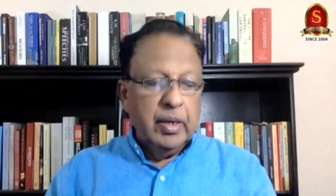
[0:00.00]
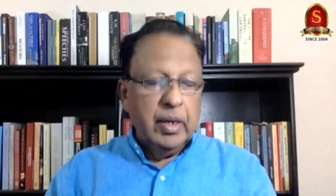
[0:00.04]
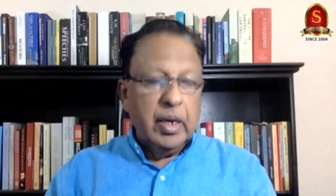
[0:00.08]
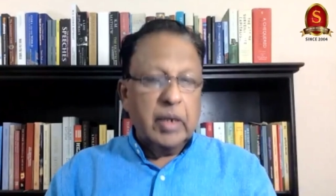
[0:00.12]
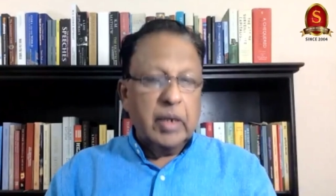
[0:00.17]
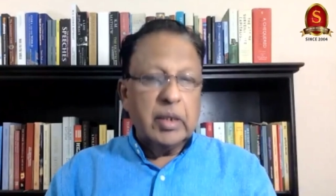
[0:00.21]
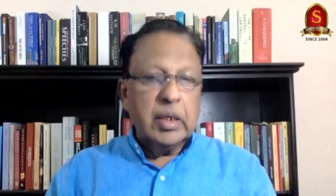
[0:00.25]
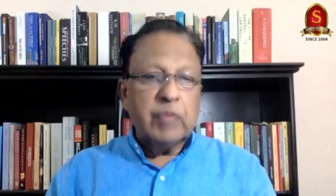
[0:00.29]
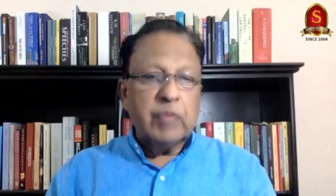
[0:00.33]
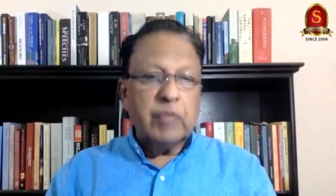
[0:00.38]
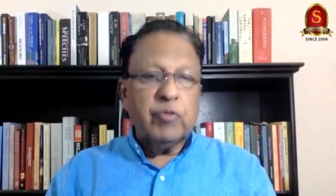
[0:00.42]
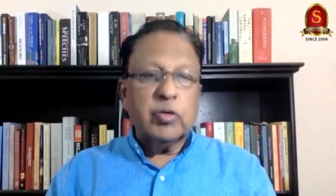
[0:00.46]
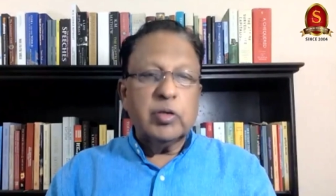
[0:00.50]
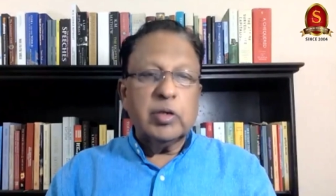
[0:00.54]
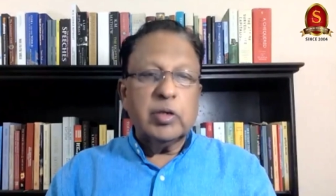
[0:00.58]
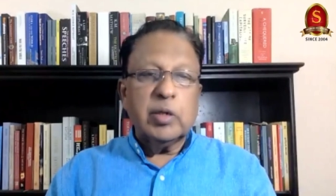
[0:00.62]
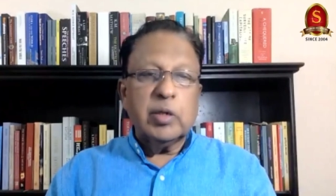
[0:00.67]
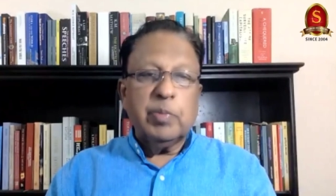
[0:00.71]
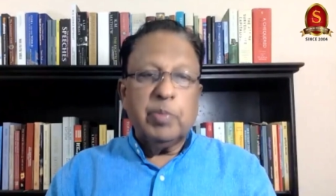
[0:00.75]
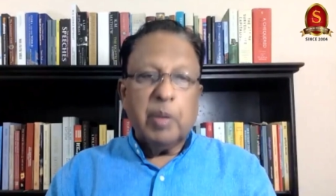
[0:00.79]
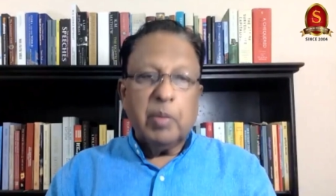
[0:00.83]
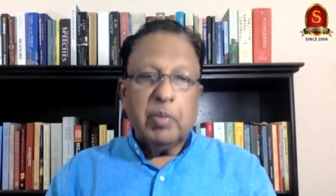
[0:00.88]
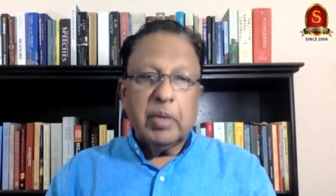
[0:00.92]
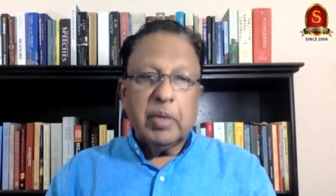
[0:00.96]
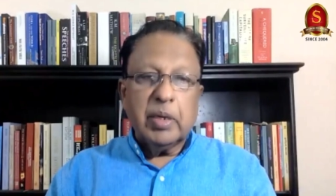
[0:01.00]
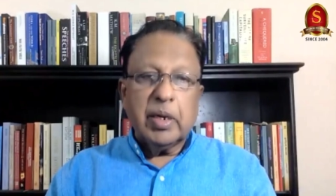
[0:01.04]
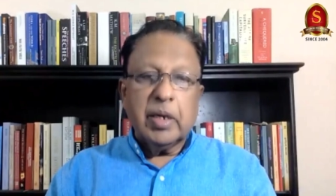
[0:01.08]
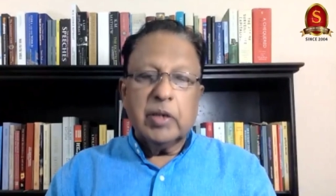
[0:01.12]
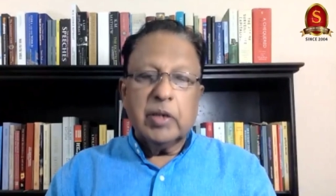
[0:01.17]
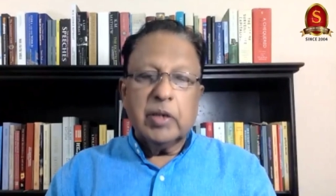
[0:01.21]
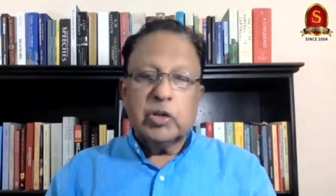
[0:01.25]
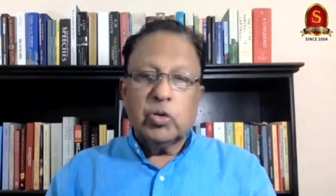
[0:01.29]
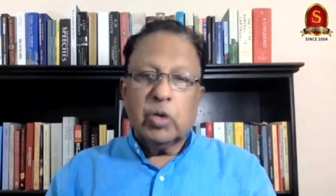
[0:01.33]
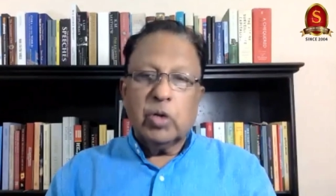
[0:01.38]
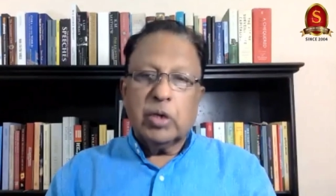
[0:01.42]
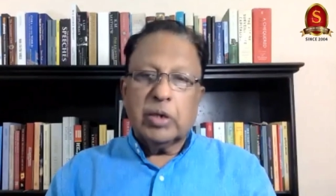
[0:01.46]
And therefore, the
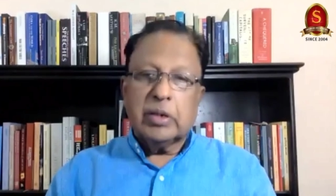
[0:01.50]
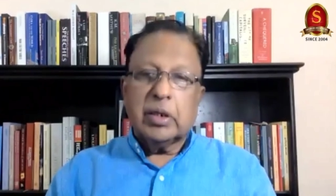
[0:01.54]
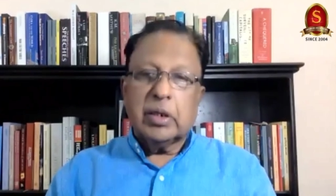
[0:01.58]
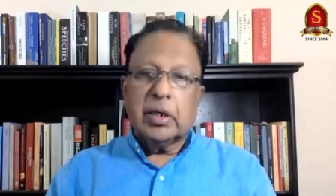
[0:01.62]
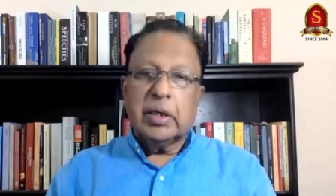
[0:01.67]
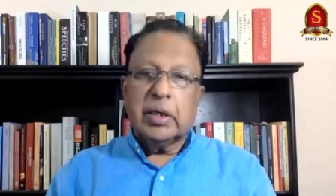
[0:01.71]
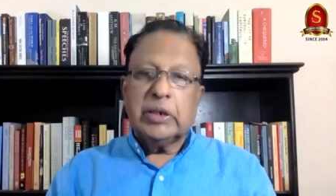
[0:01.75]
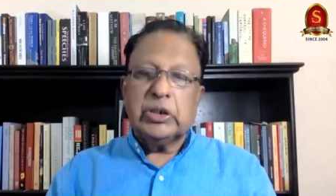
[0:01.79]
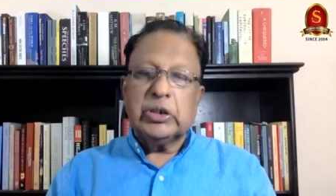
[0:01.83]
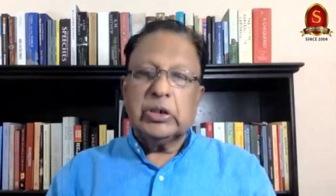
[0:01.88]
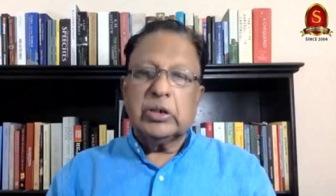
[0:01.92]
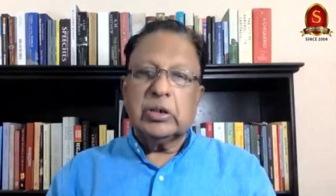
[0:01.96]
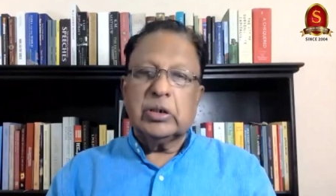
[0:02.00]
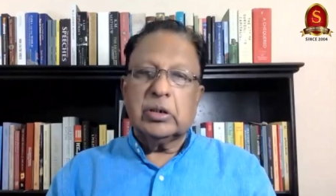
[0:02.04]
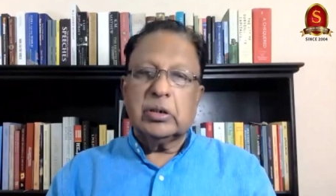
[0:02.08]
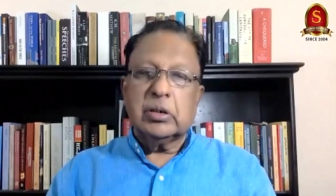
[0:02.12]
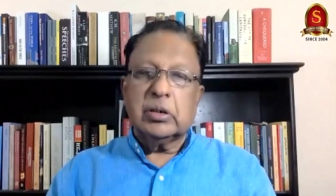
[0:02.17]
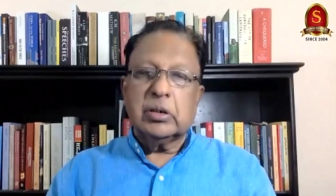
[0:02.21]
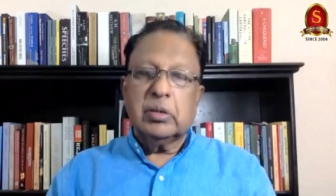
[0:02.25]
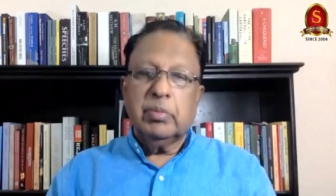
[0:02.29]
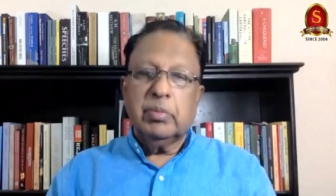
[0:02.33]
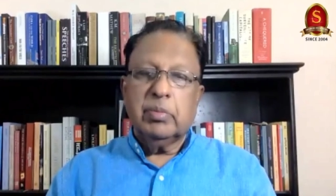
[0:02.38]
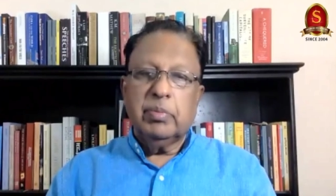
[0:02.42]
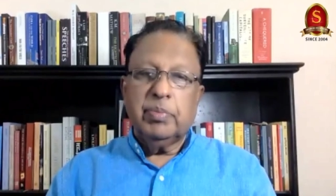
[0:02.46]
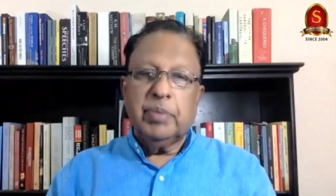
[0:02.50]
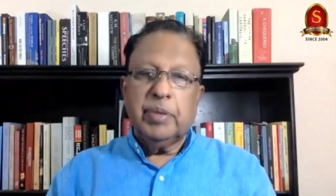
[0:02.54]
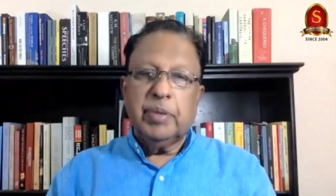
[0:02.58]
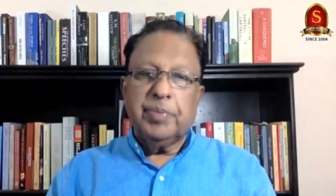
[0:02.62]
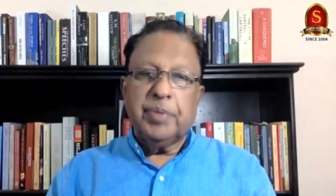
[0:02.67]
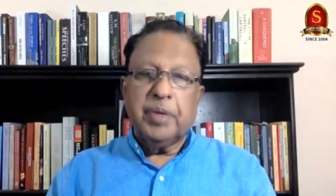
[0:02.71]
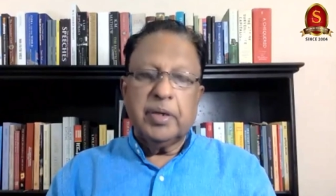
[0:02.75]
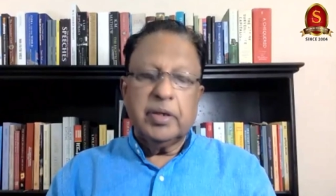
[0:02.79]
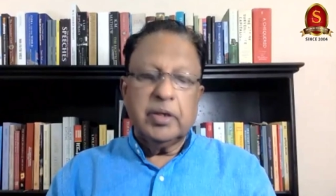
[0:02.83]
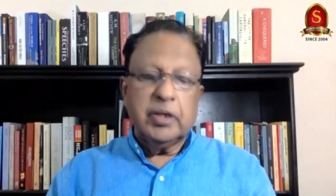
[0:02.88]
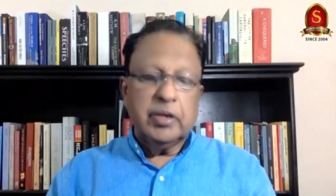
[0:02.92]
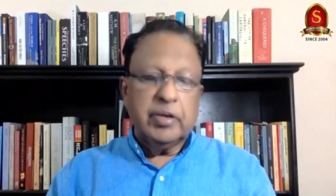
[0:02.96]
Republicans, who are the richer
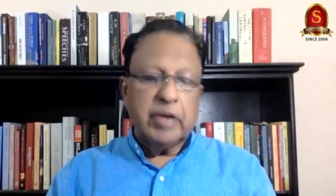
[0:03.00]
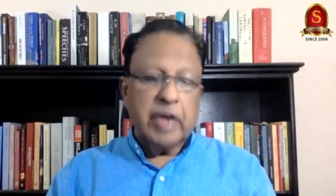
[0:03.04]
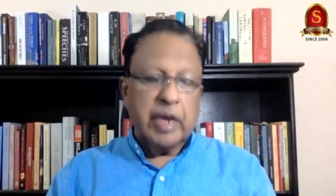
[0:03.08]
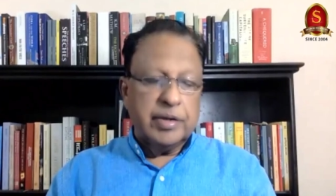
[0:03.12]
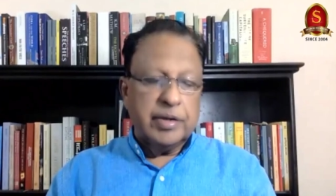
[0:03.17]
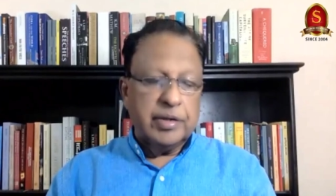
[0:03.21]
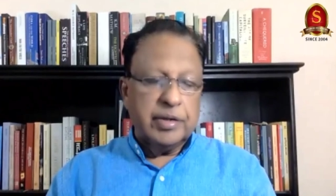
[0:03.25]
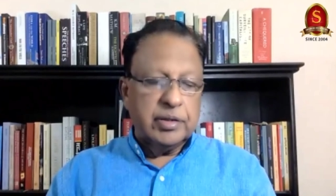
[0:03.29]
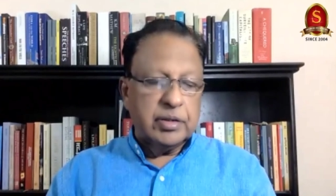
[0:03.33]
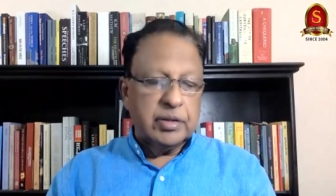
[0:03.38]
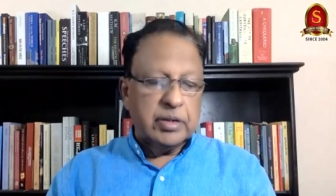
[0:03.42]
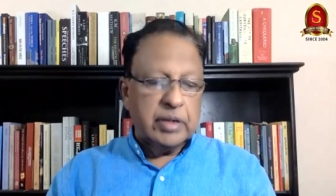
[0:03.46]
people in the United